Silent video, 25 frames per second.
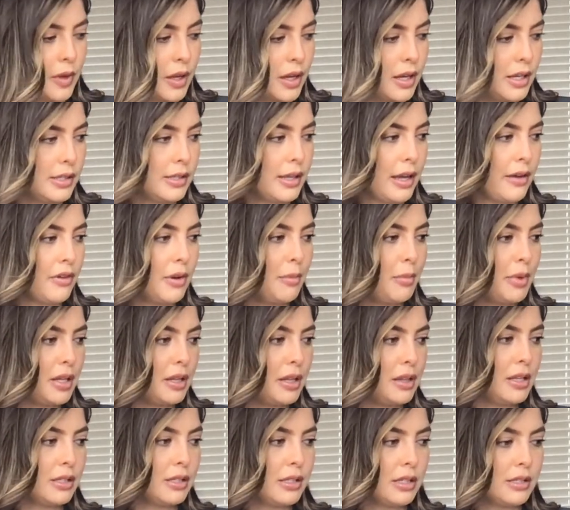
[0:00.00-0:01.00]
because
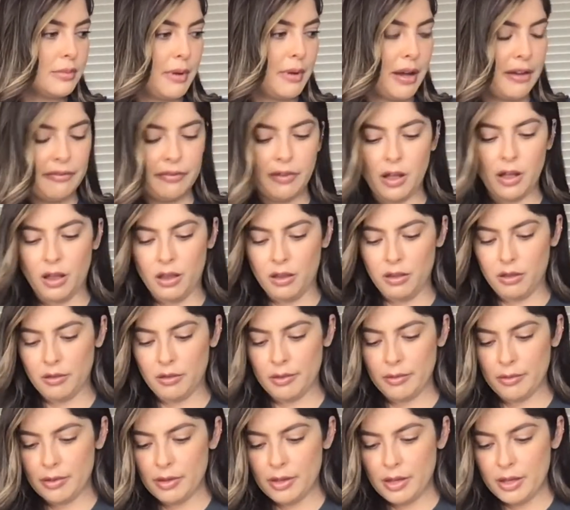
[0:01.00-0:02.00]
everybody thinks it's my
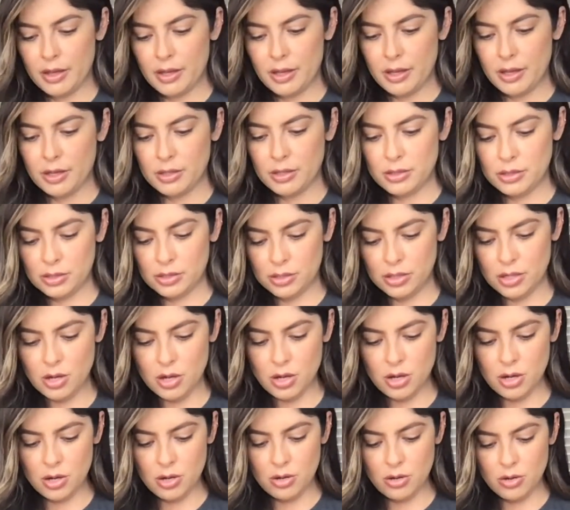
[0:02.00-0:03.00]
fault.
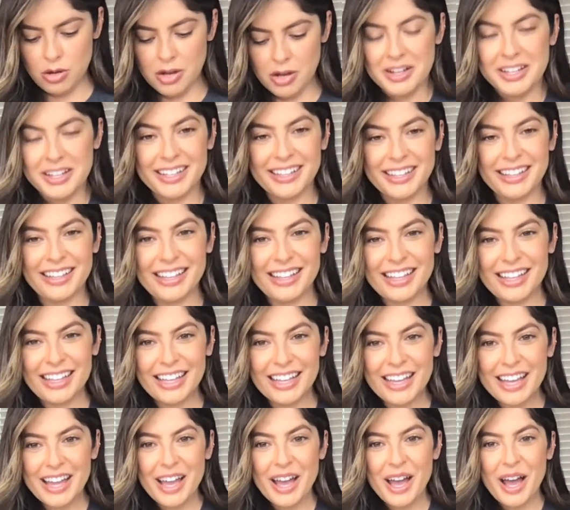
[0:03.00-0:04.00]
So
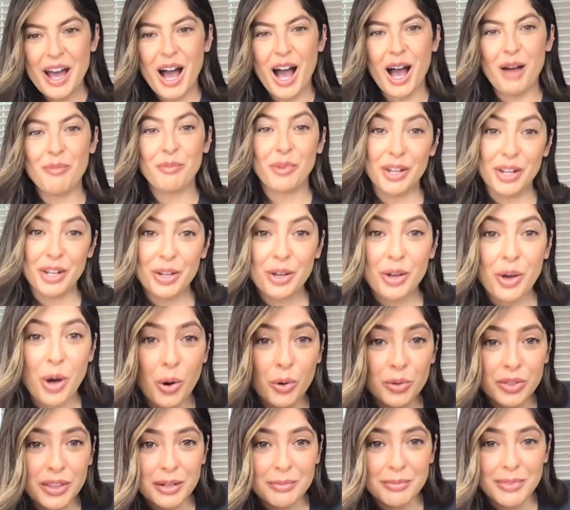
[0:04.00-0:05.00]
I'm going to
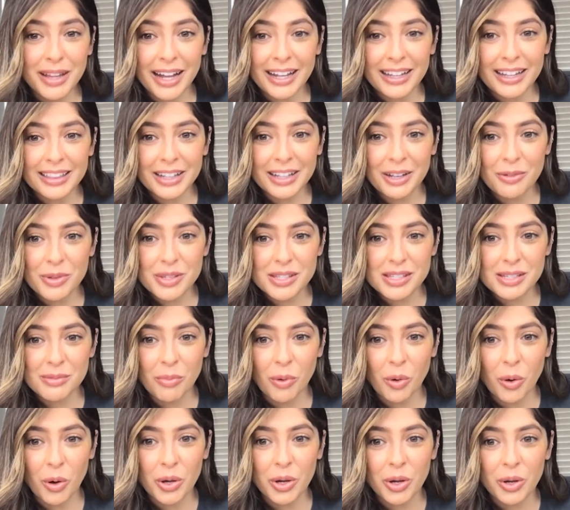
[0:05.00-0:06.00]
coat them lightly with
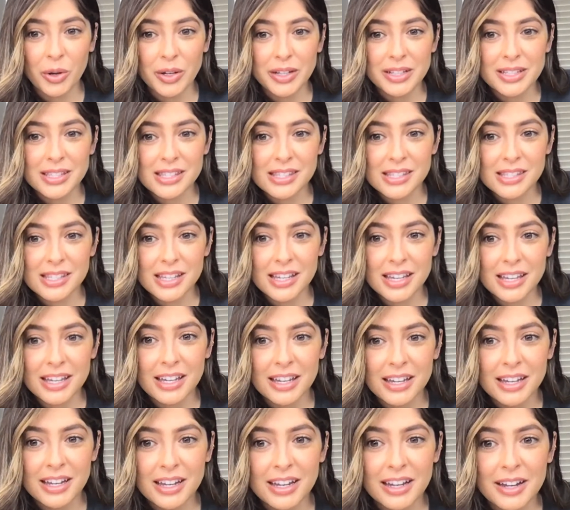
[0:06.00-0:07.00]
some oil and
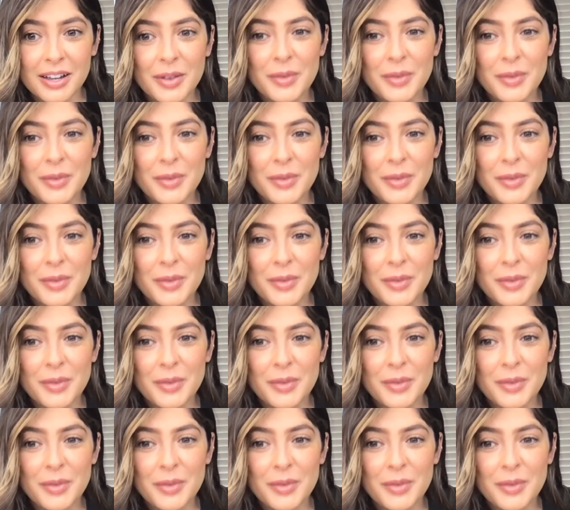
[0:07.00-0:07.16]
see.